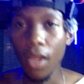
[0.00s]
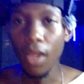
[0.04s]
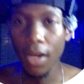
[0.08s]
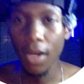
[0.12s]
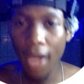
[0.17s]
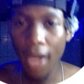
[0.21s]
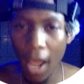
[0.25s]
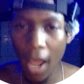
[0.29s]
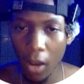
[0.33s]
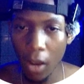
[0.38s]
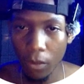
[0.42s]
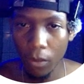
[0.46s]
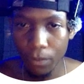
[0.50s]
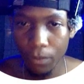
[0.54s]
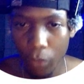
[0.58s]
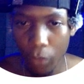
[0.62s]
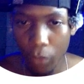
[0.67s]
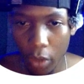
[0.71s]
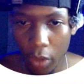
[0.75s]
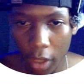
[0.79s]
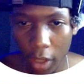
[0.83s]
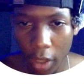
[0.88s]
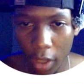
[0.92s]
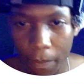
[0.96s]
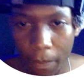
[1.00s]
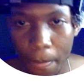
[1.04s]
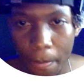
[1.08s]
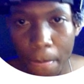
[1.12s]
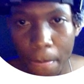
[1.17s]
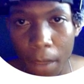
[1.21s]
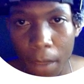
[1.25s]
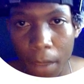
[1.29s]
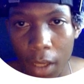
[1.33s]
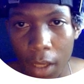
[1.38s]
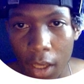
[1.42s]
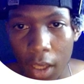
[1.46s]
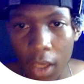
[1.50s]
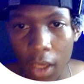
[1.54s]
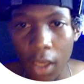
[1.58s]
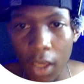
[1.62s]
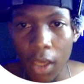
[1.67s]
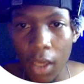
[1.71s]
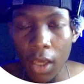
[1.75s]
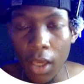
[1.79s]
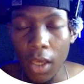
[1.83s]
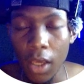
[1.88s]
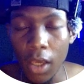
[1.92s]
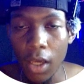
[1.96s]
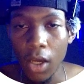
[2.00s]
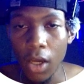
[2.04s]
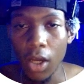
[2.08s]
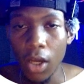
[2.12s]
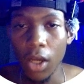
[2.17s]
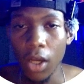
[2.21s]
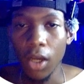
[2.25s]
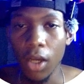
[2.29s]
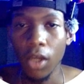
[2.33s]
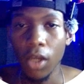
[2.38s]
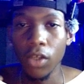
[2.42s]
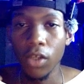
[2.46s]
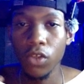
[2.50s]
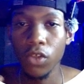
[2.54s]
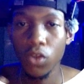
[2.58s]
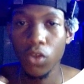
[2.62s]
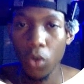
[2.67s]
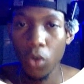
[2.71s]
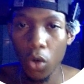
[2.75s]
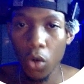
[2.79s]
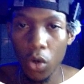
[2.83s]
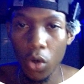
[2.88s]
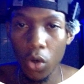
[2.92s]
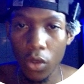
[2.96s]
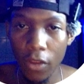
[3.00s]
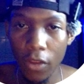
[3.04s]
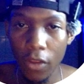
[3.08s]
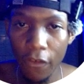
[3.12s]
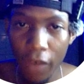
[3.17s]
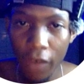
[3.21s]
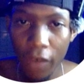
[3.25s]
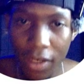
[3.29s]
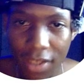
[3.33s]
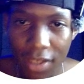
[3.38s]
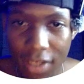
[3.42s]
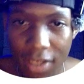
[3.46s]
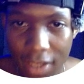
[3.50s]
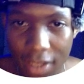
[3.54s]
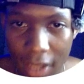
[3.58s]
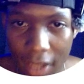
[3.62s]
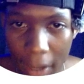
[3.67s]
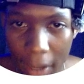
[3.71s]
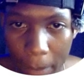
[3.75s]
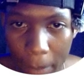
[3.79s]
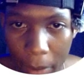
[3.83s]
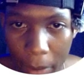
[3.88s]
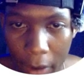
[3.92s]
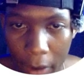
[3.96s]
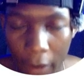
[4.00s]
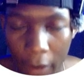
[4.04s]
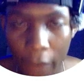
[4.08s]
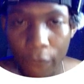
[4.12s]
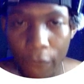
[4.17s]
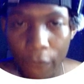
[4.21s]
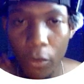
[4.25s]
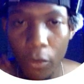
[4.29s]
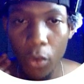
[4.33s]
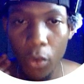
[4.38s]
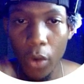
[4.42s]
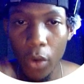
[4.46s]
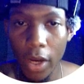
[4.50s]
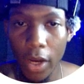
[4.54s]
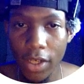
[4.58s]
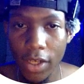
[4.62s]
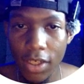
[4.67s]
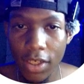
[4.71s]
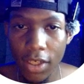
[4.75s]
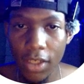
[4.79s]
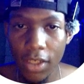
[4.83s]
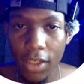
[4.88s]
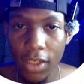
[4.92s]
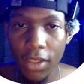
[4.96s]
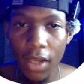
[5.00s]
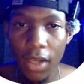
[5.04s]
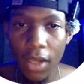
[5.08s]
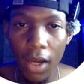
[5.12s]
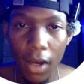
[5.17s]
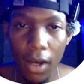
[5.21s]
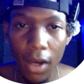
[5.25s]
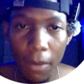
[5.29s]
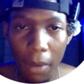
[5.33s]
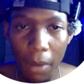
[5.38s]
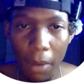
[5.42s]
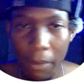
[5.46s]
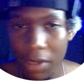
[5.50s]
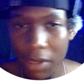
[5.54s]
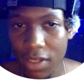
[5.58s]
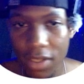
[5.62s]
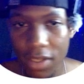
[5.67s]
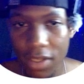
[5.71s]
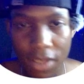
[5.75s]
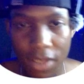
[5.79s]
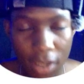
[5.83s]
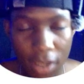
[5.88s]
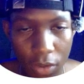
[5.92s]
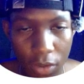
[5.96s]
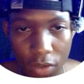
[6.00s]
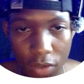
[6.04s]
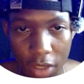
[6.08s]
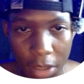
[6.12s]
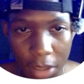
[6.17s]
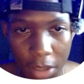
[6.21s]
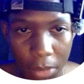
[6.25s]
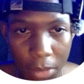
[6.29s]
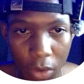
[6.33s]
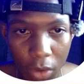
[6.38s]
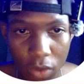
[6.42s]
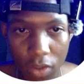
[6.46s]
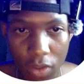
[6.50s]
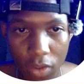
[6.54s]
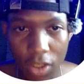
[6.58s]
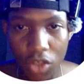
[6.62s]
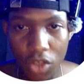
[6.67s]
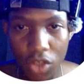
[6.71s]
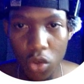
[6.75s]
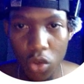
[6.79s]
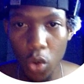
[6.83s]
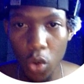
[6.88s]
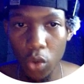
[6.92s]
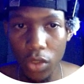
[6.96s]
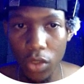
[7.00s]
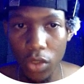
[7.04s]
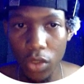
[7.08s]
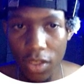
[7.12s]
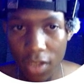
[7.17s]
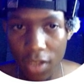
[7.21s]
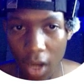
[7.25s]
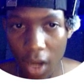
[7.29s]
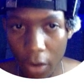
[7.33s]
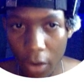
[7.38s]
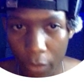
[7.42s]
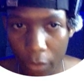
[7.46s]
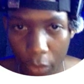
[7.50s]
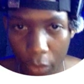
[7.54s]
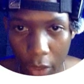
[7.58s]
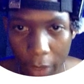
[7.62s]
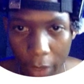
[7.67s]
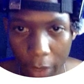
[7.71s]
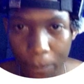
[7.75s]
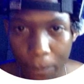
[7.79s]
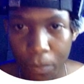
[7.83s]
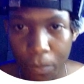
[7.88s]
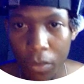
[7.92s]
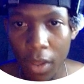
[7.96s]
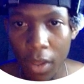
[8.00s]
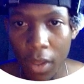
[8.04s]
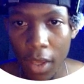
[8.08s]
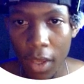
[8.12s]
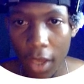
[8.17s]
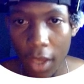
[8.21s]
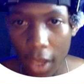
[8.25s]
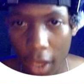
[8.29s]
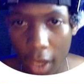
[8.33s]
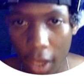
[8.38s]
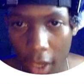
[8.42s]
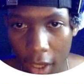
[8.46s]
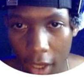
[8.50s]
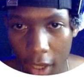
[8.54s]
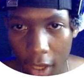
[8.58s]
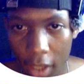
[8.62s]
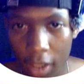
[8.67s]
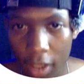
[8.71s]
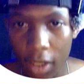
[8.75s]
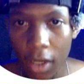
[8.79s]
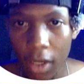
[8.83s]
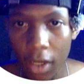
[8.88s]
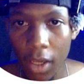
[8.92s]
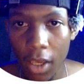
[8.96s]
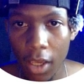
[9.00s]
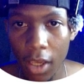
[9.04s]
Now, okay, so the first step for writing amazing sales emails is called discovery and